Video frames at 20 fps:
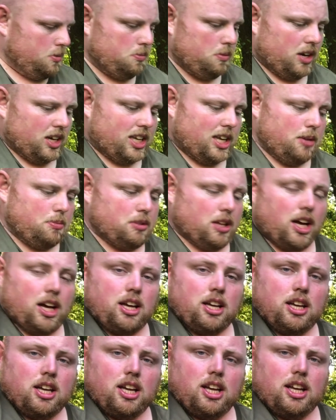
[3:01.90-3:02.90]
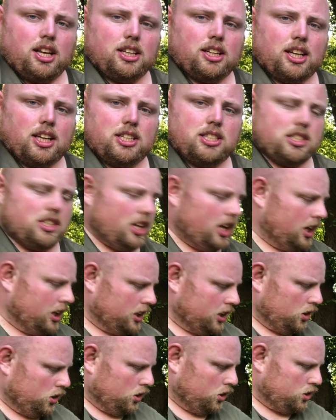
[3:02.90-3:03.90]
Keep that nice and handy.
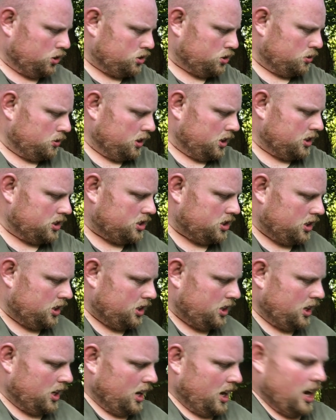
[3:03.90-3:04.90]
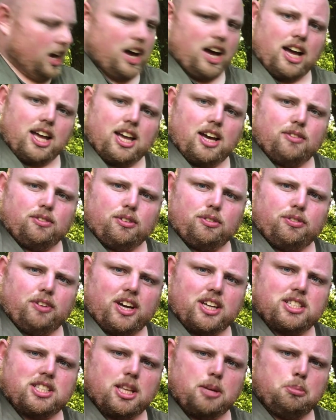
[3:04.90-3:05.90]
Also, you can see I have a
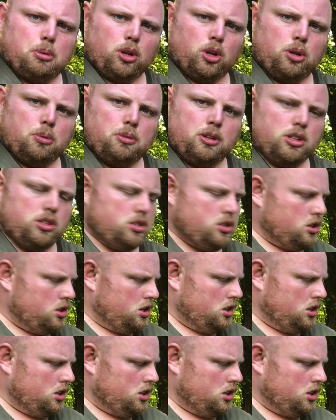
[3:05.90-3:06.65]
fast deployment